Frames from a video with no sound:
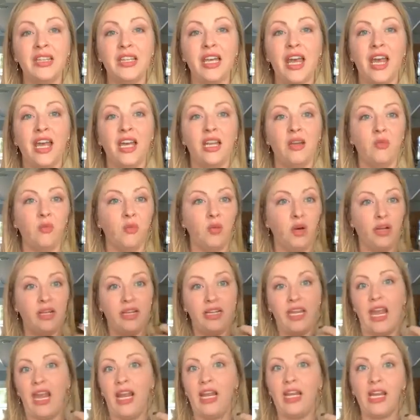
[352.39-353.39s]
that we're
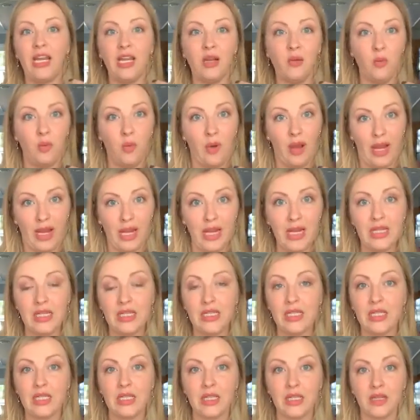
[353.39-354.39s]
gaining
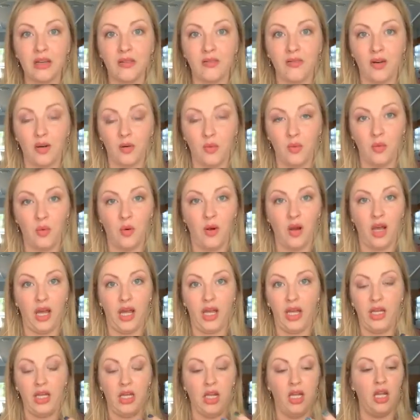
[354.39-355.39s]
weight, for
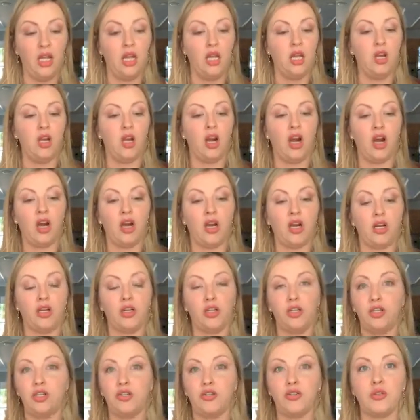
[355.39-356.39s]
one. Our
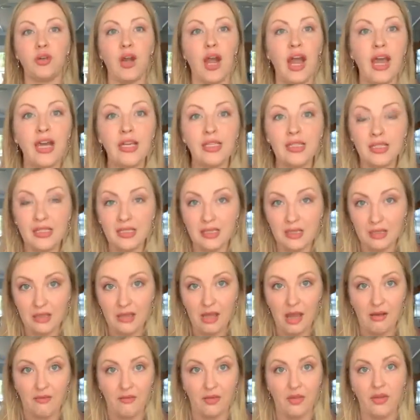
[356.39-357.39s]
stress
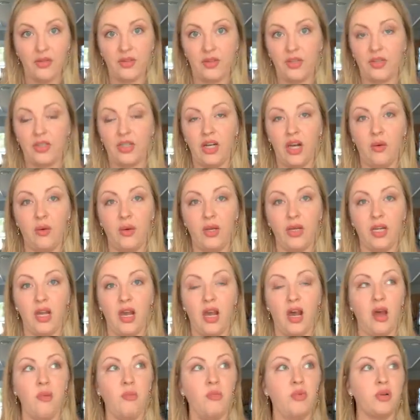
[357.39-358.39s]
levels are going
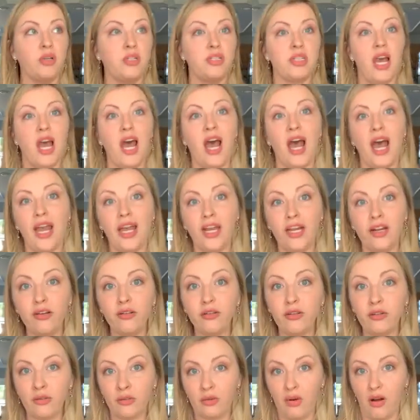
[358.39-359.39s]
up. We're
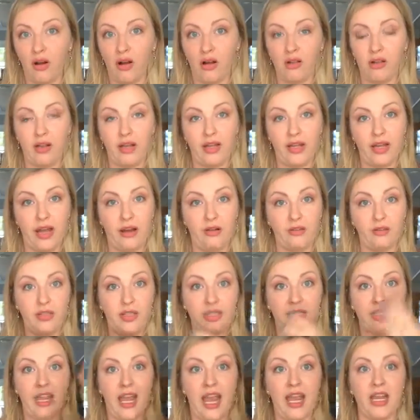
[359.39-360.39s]
tired throughout
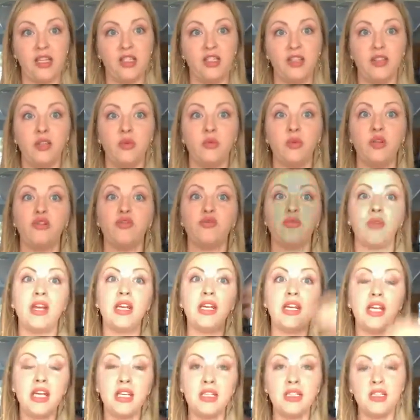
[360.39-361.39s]
the day. So then we're
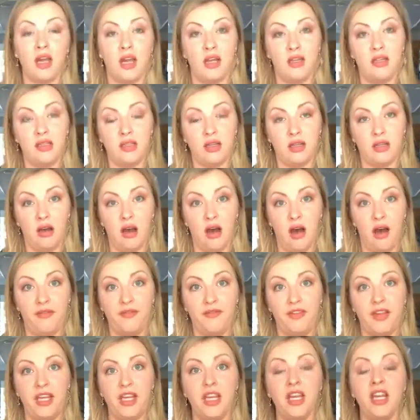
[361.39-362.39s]
drinking tons of
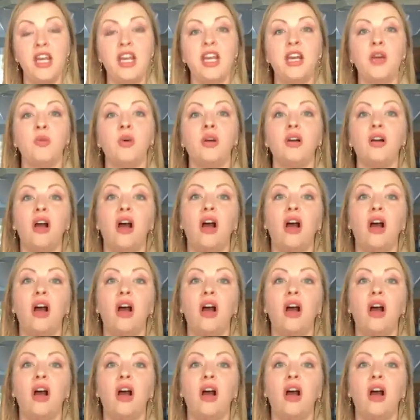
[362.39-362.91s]
coffee. We're